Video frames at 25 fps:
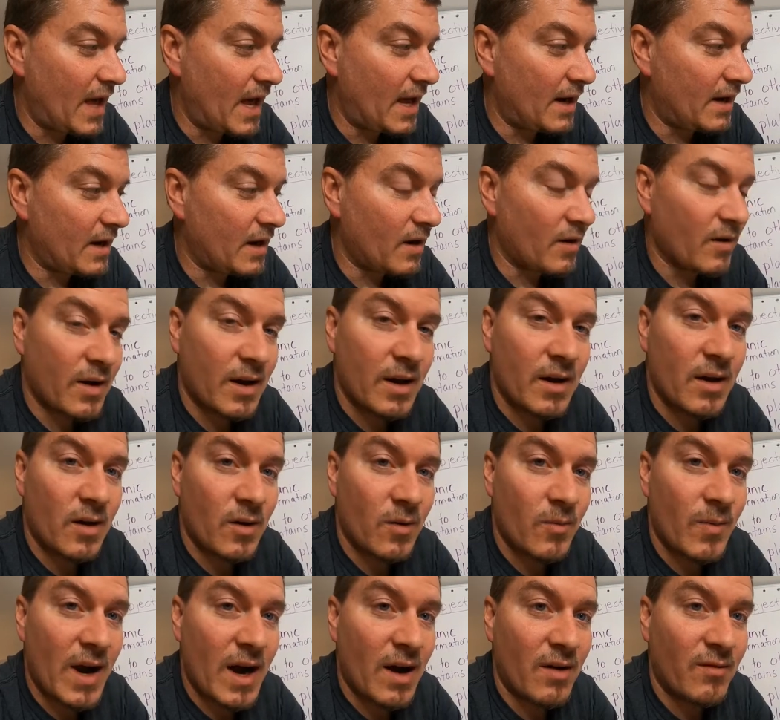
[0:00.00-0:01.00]
area
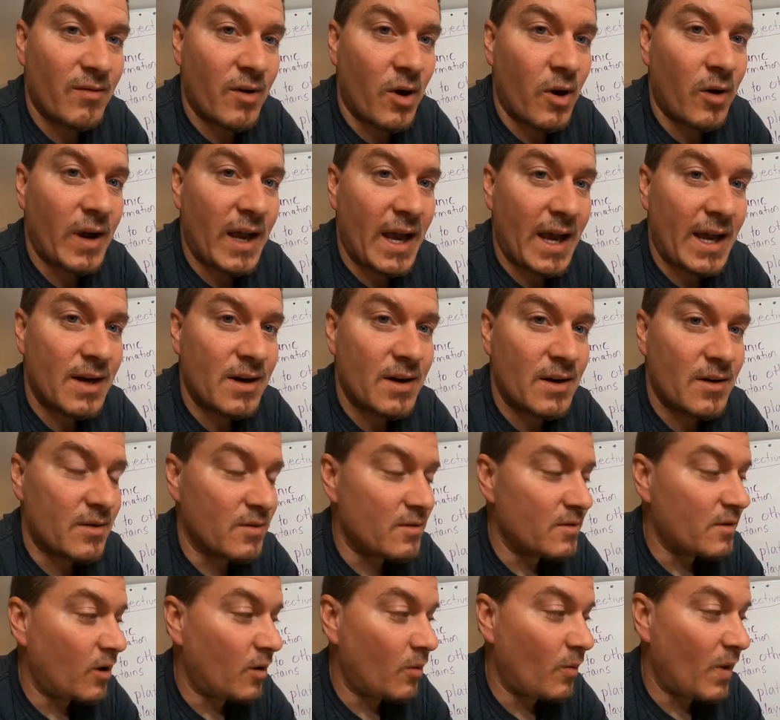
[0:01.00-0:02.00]
around
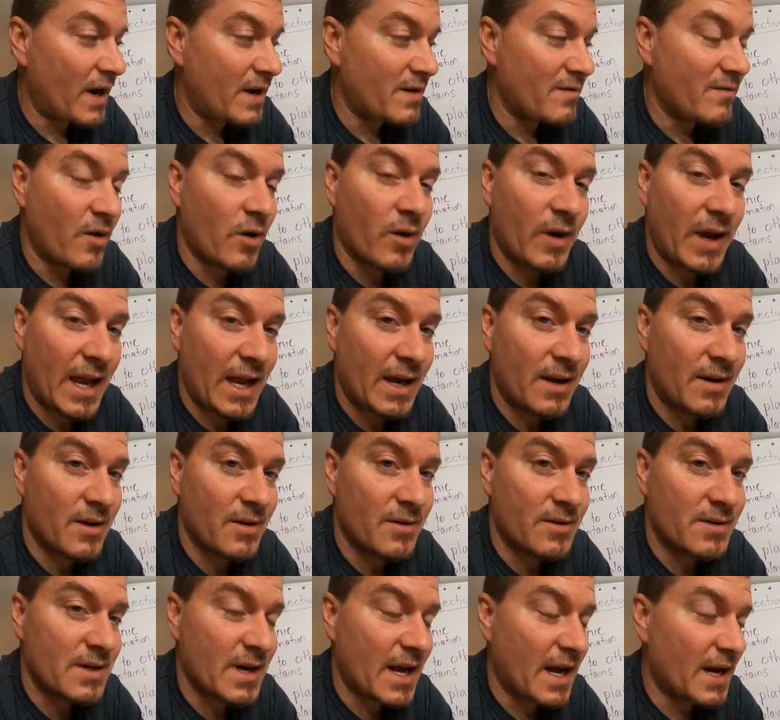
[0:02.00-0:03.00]
Hawaii
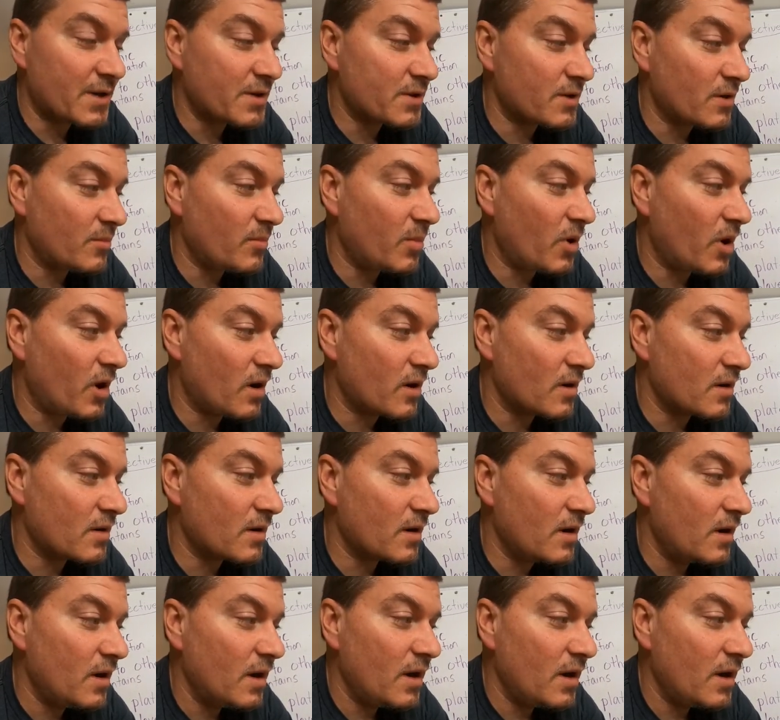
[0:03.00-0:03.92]
Volcanoes National Park.